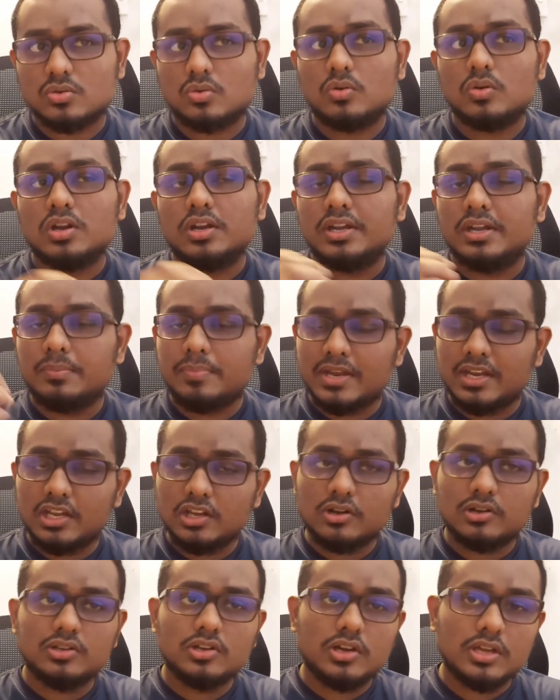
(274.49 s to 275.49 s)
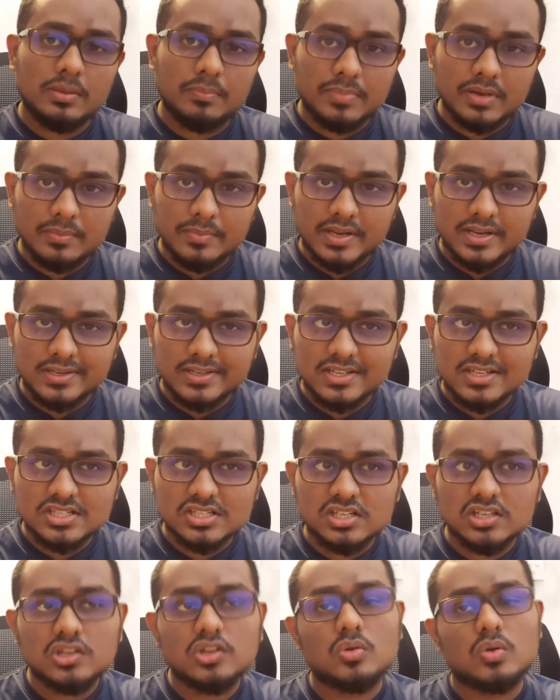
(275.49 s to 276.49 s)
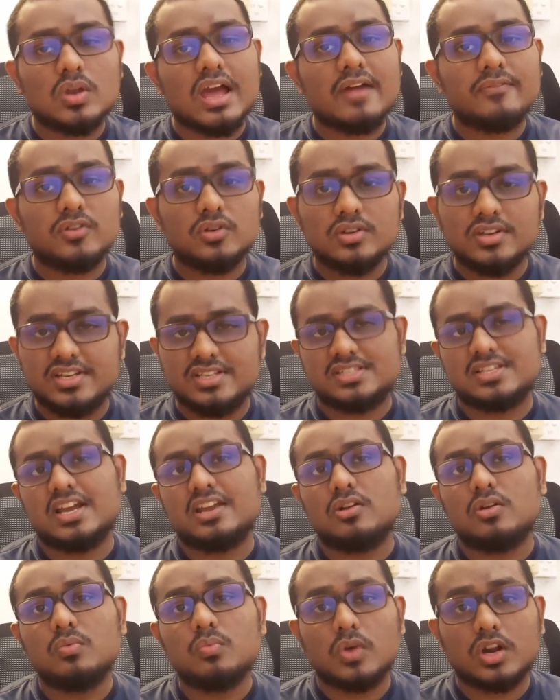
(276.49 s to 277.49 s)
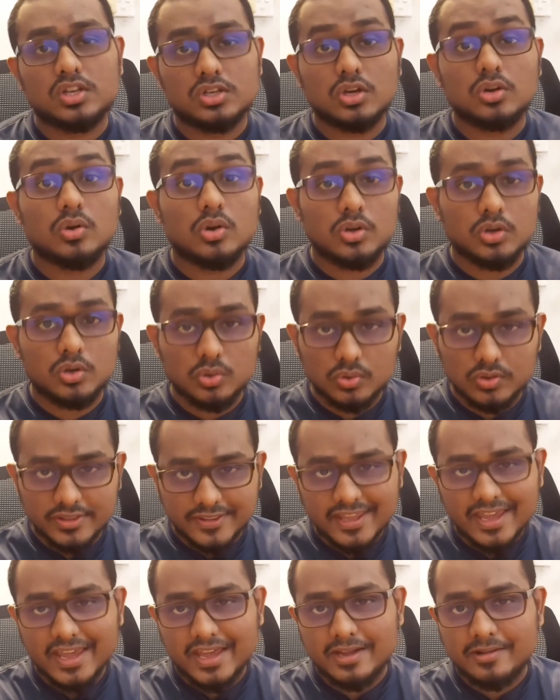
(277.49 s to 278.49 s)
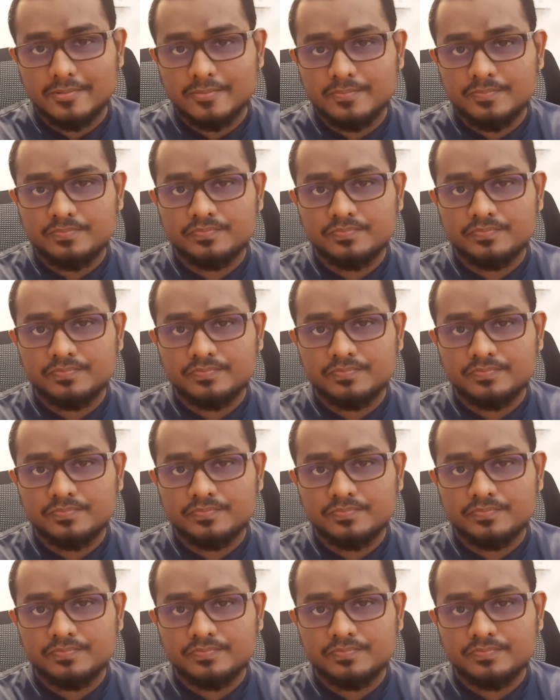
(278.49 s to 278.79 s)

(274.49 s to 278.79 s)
So depending on your implementation, you'll have to decide on what you're going to do there.